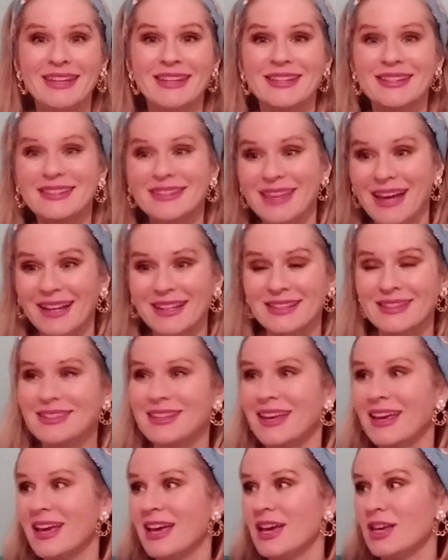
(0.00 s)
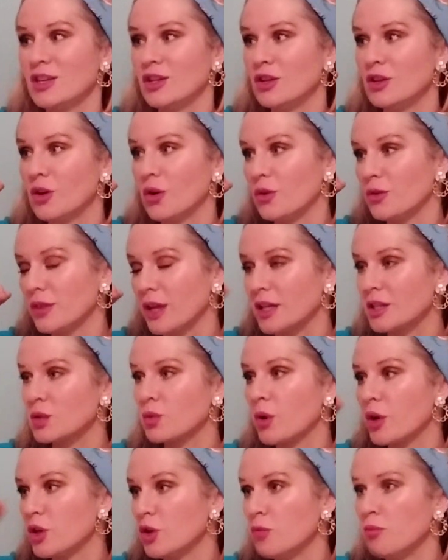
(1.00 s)
And you, that's, you know, that's
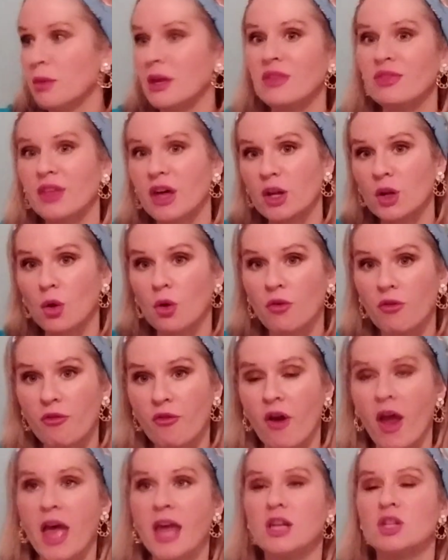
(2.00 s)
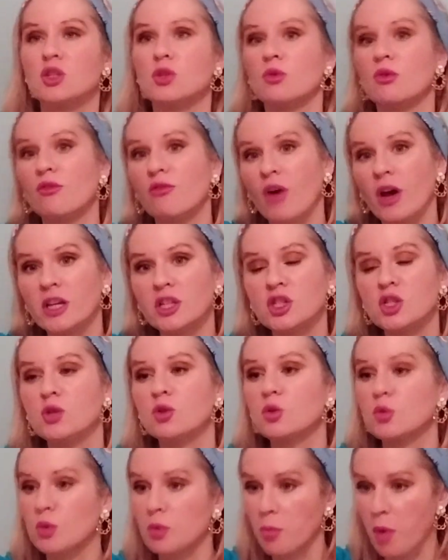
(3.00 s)
where you meet that old friend who invites you
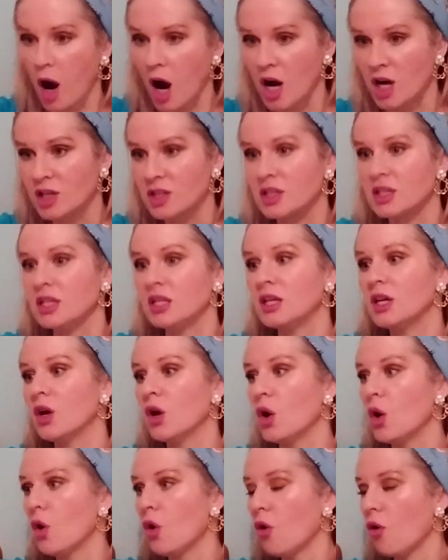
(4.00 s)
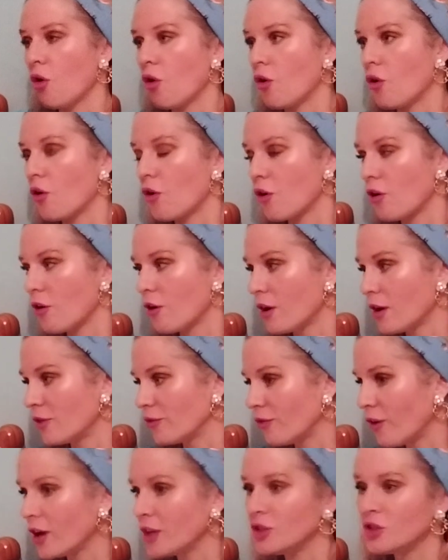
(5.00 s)
to a party or
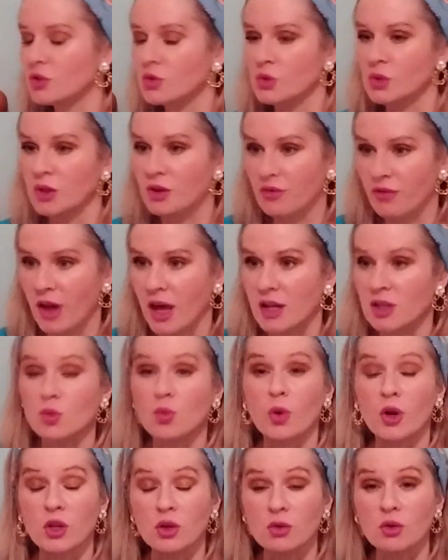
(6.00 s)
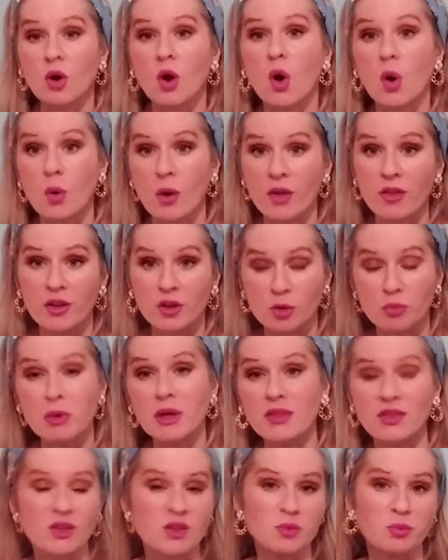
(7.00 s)
invites you to an event where you go and then you
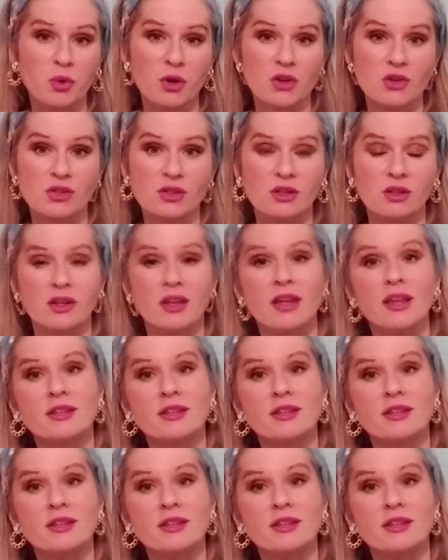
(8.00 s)
meet this person.